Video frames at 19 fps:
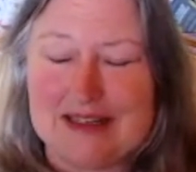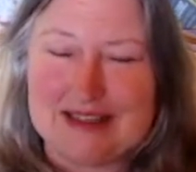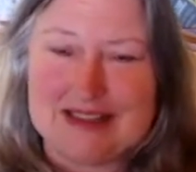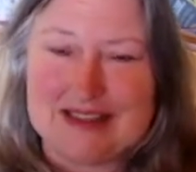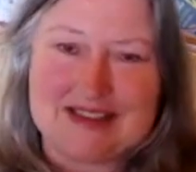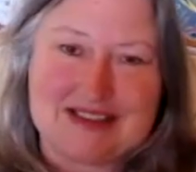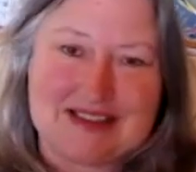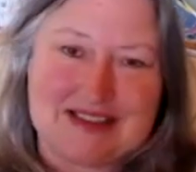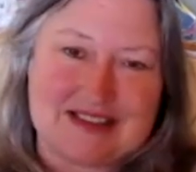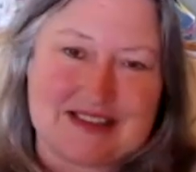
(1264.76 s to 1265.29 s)

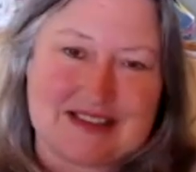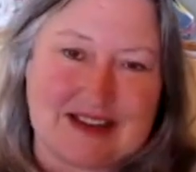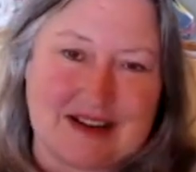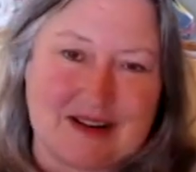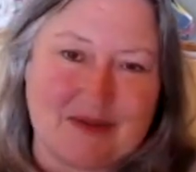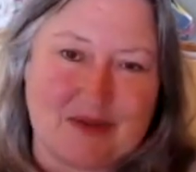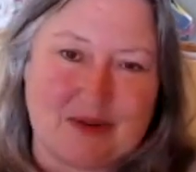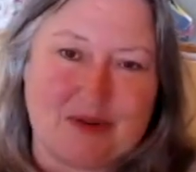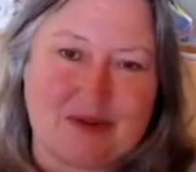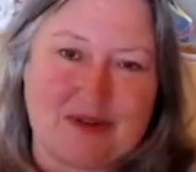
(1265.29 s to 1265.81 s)
his
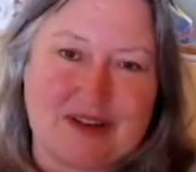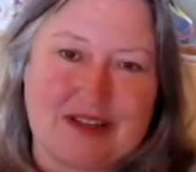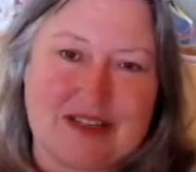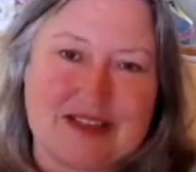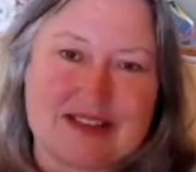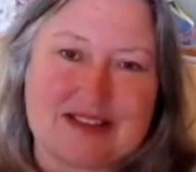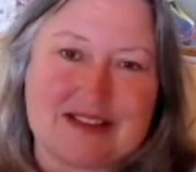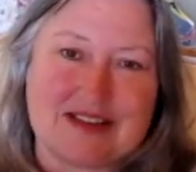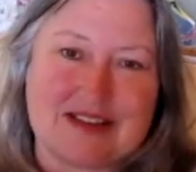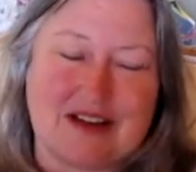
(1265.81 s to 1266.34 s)

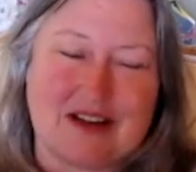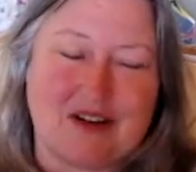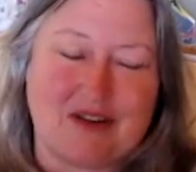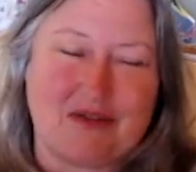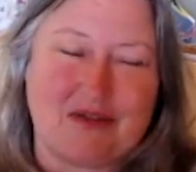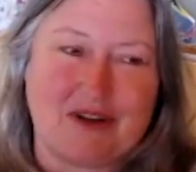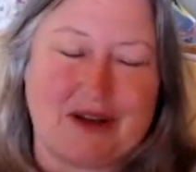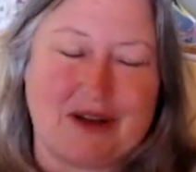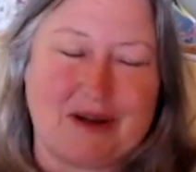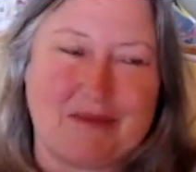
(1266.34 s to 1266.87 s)
discoveries
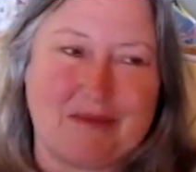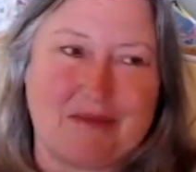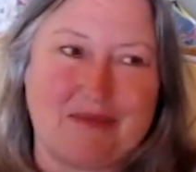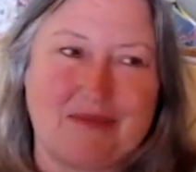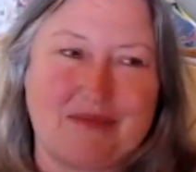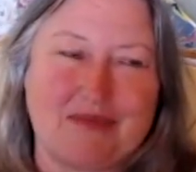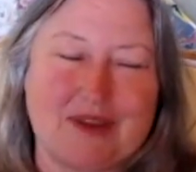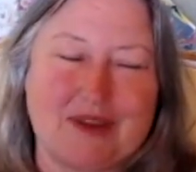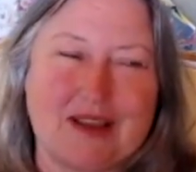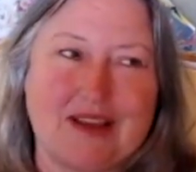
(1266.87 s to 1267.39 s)
of um,
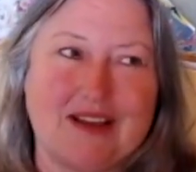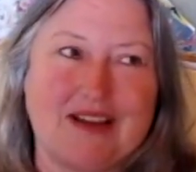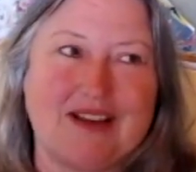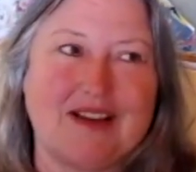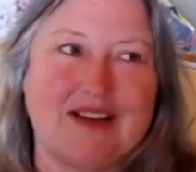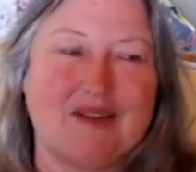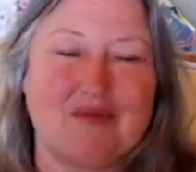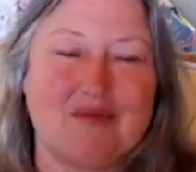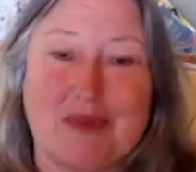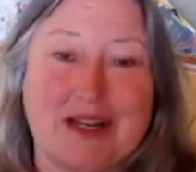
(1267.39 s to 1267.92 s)

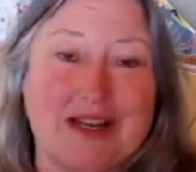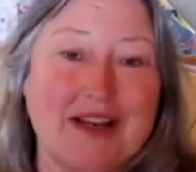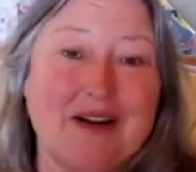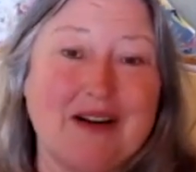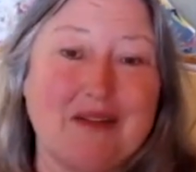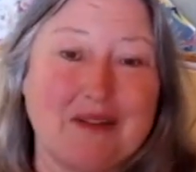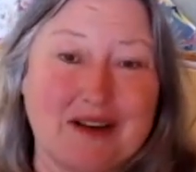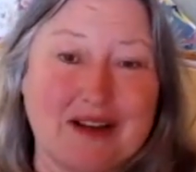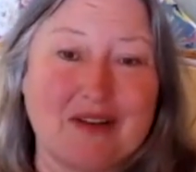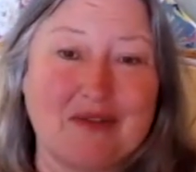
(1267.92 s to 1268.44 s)

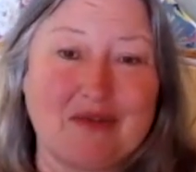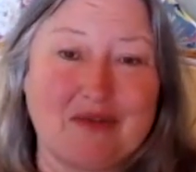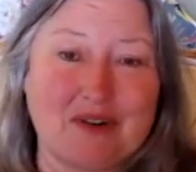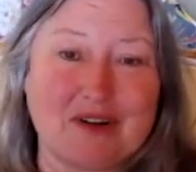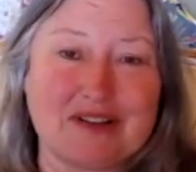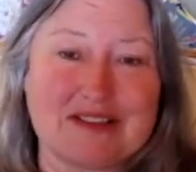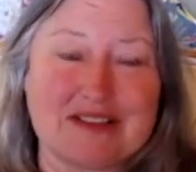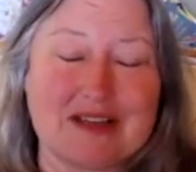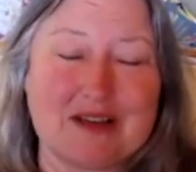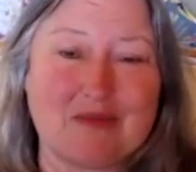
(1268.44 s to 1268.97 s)
malaria, for
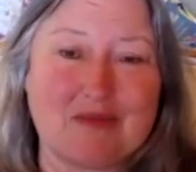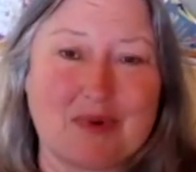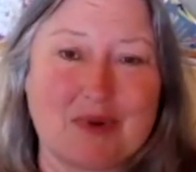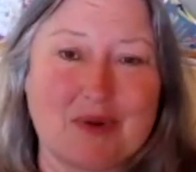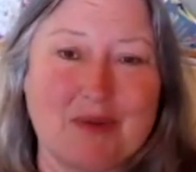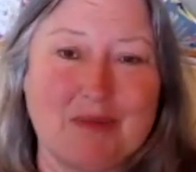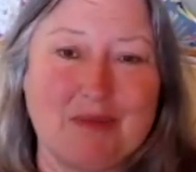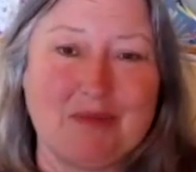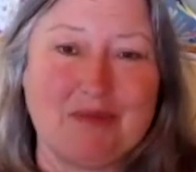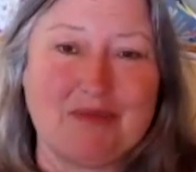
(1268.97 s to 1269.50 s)

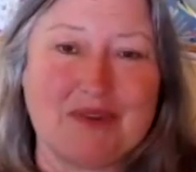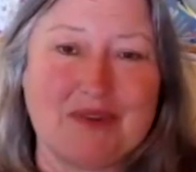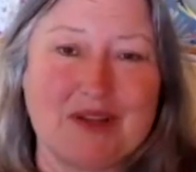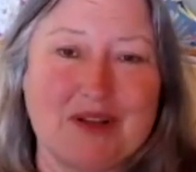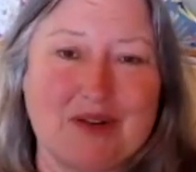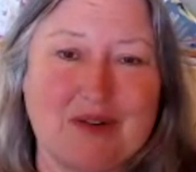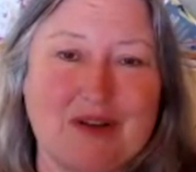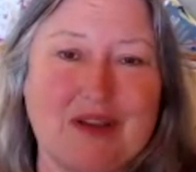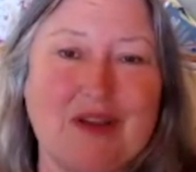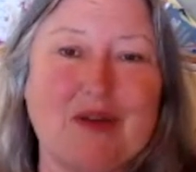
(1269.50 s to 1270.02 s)
example, you
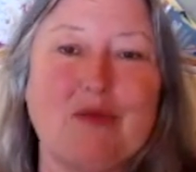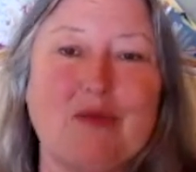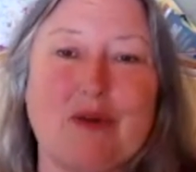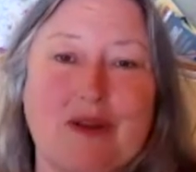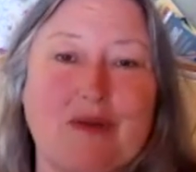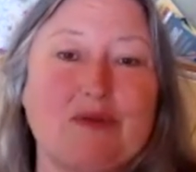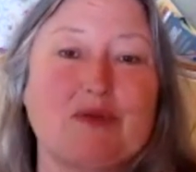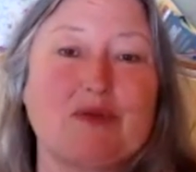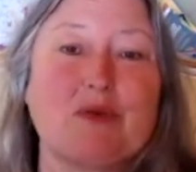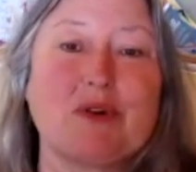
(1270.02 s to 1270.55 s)
know, he, well, he
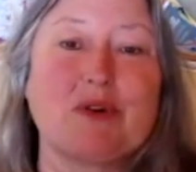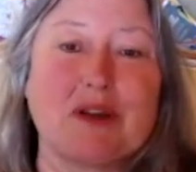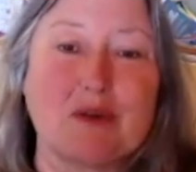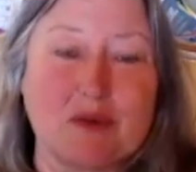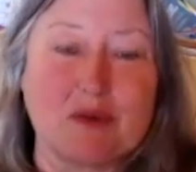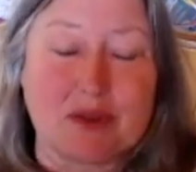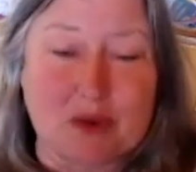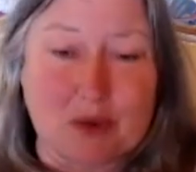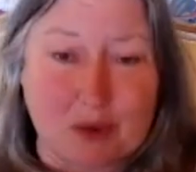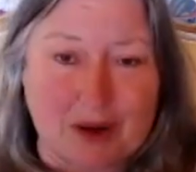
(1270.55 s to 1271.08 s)
was working
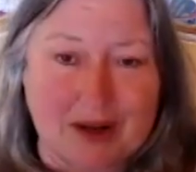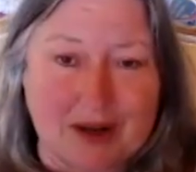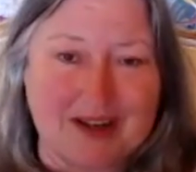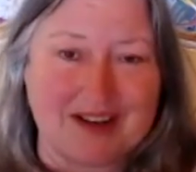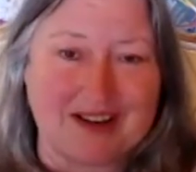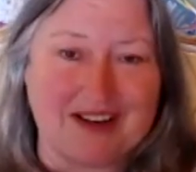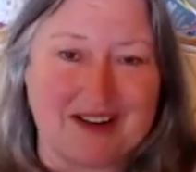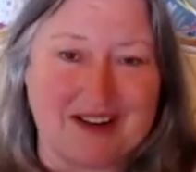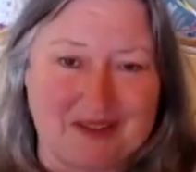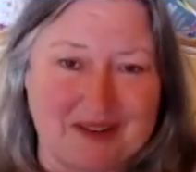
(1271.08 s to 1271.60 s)
with
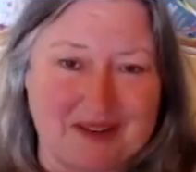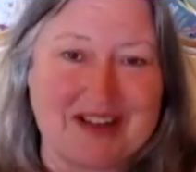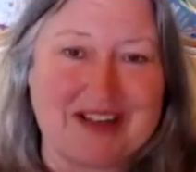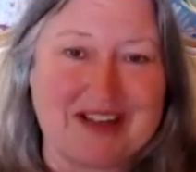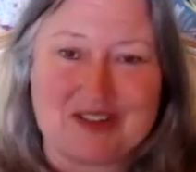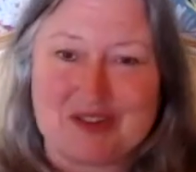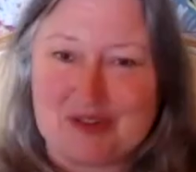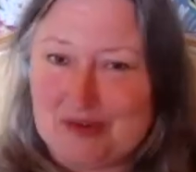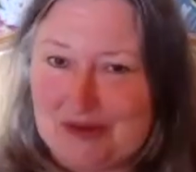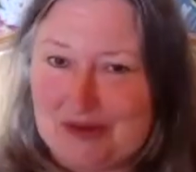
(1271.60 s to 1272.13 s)
quinine, right?
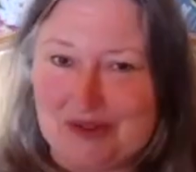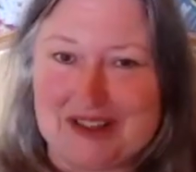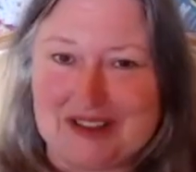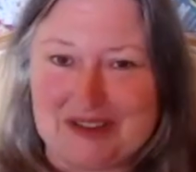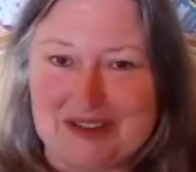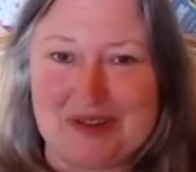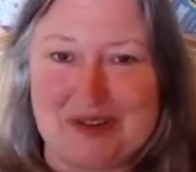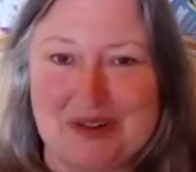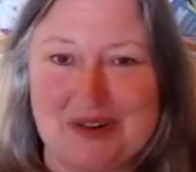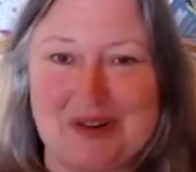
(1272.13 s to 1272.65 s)
As you as
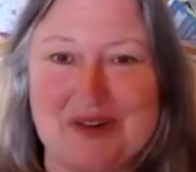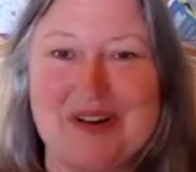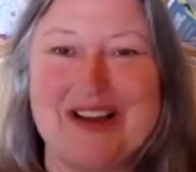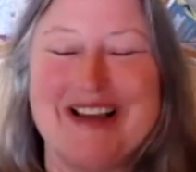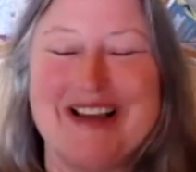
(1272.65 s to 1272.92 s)
you yep.